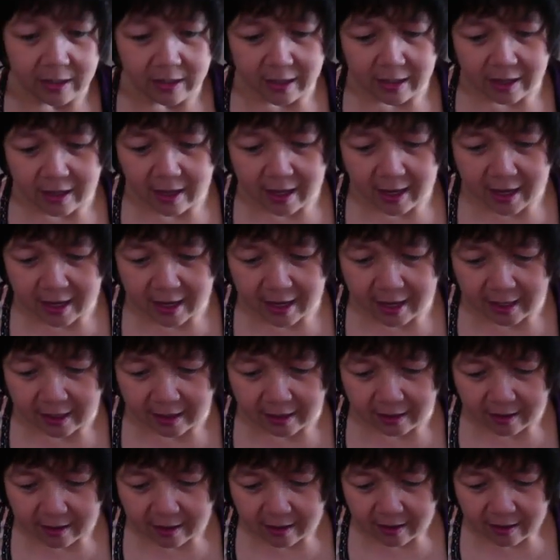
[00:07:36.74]
can hang.
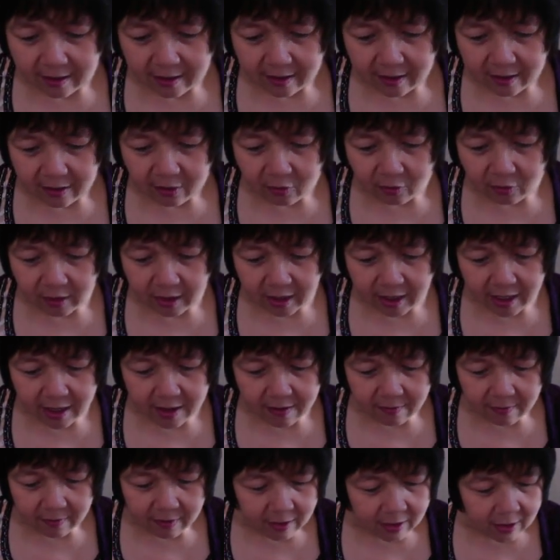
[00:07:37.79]

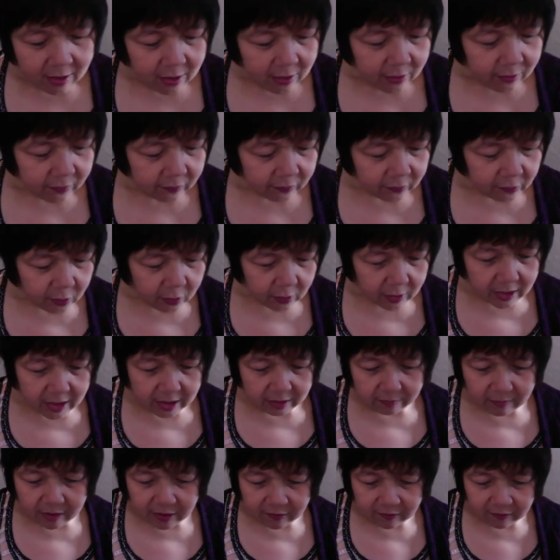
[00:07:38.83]
Okay, so let
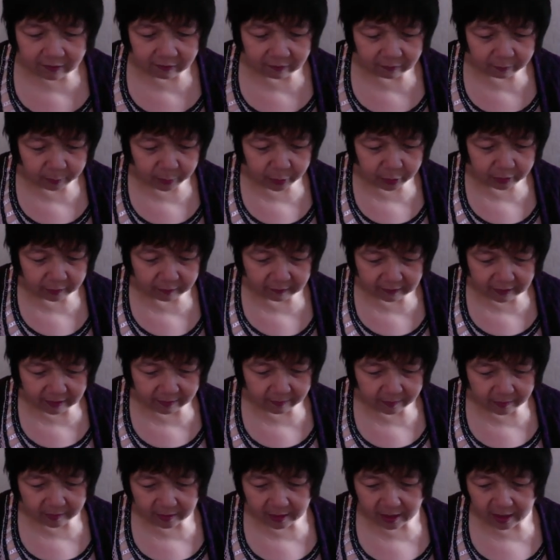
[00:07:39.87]
me just put
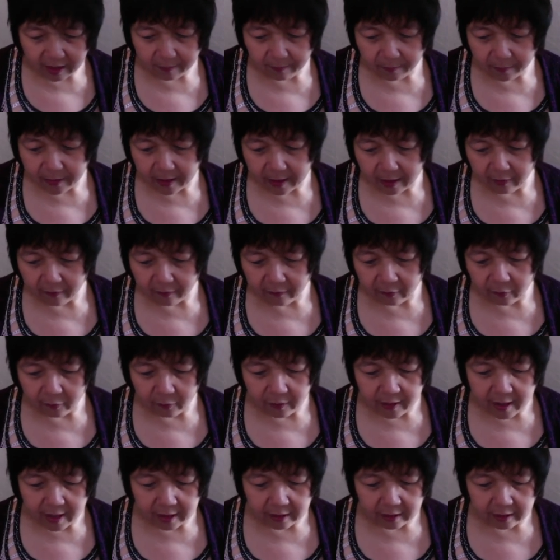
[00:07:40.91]
some tape there so
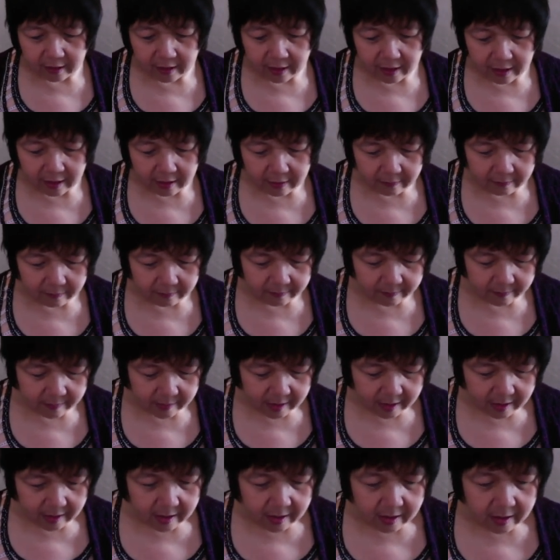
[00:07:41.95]
that
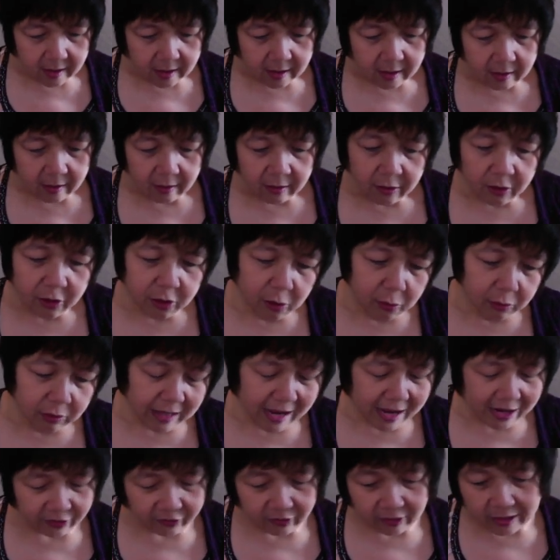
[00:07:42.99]
you don't
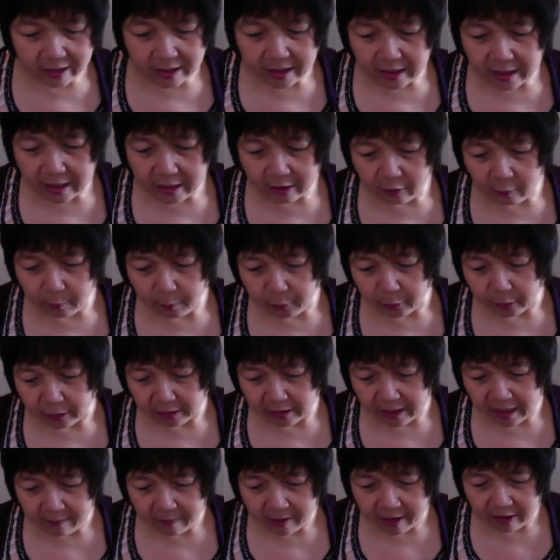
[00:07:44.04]
actually need to put
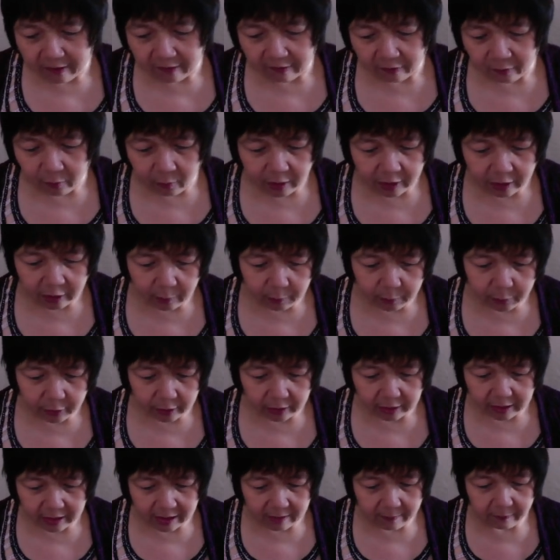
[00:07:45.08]
tape. I just want to
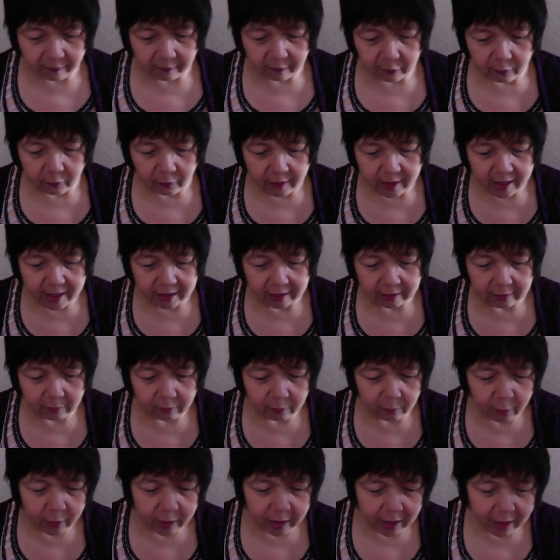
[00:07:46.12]
put tape so that
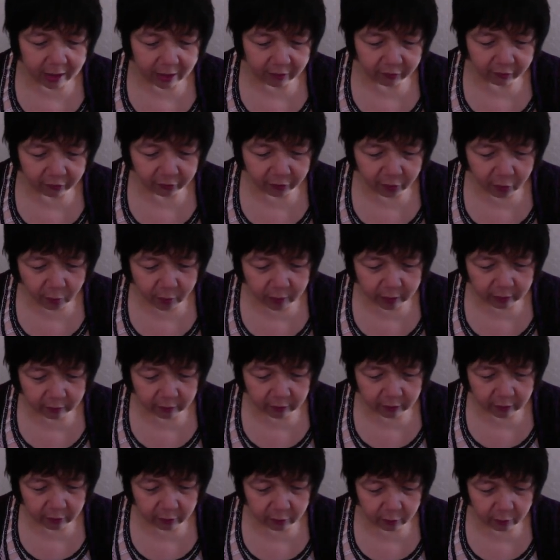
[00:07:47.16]
when I show it
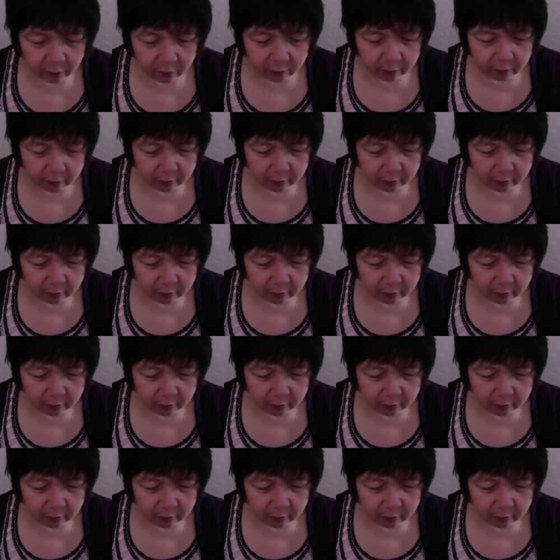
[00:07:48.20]
to you,